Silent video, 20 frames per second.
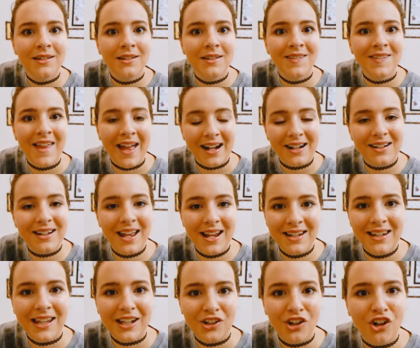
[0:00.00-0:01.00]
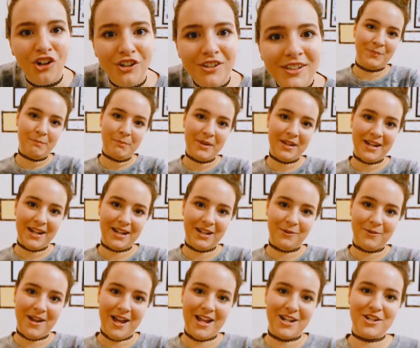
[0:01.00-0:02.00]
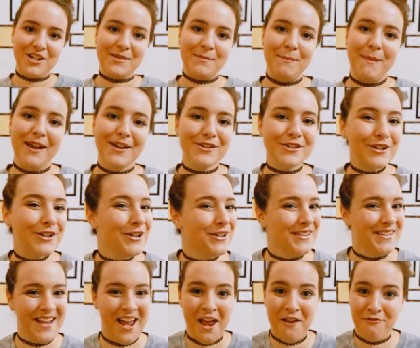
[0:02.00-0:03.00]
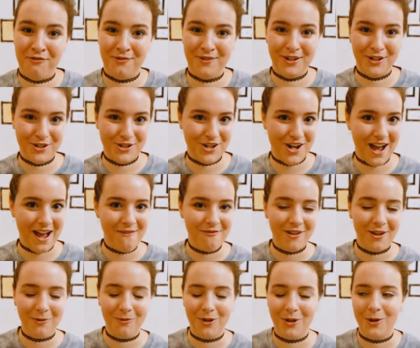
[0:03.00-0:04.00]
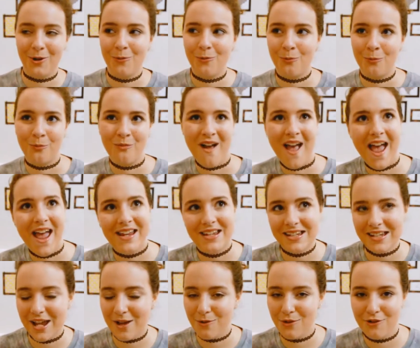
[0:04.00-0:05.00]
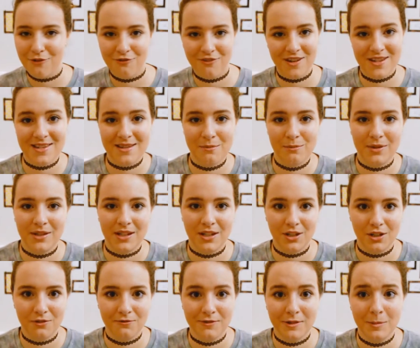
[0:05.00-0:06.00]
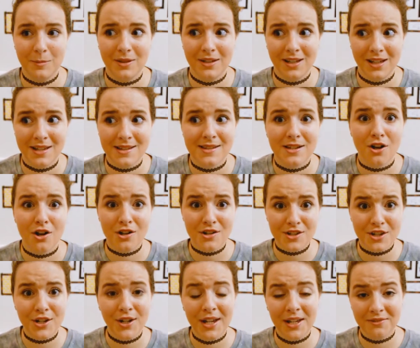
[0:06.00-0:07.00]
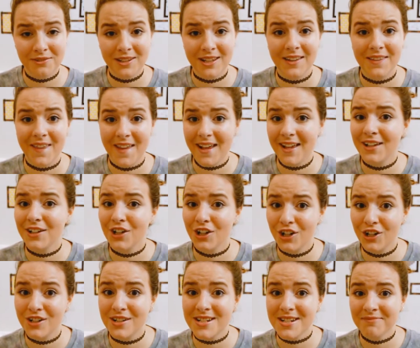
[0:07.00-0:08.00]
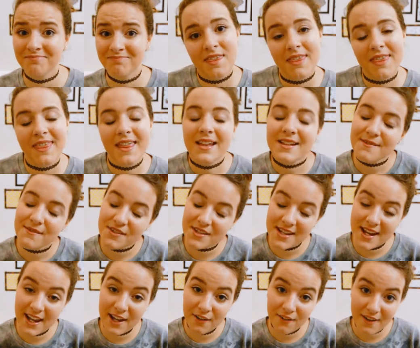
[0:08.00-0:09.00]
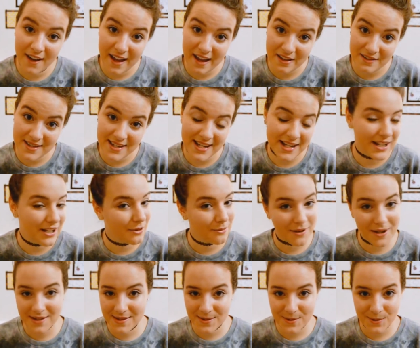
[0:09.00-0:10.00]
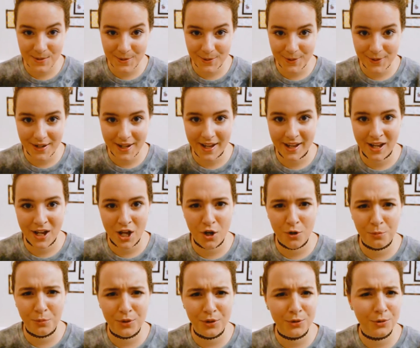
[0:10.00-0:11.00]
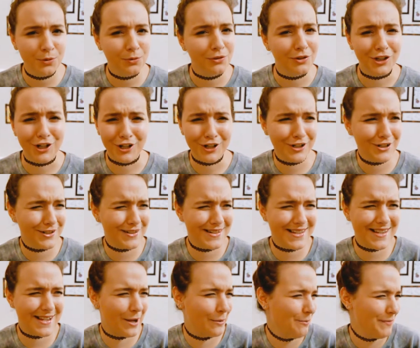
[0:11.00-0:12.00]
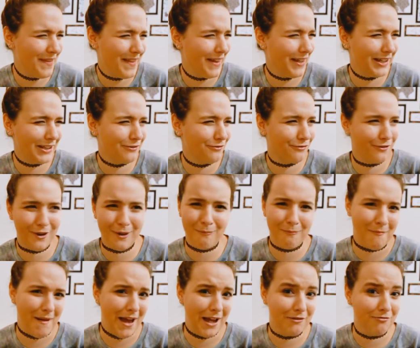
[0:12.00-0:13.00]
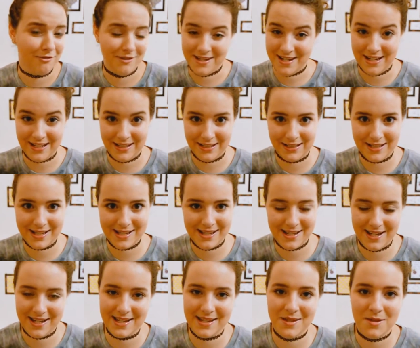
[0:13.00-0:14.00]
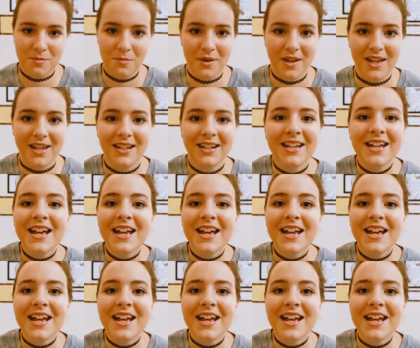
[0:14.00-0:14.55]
that can get hurt. But anyway, just make sure you're safe when you're driving, when you're hanging out with your friends and being goofy, because cars are heavy and they can hurt. Thanks for sticking around to hear my story. I hope you learned something from my ridiculousness, but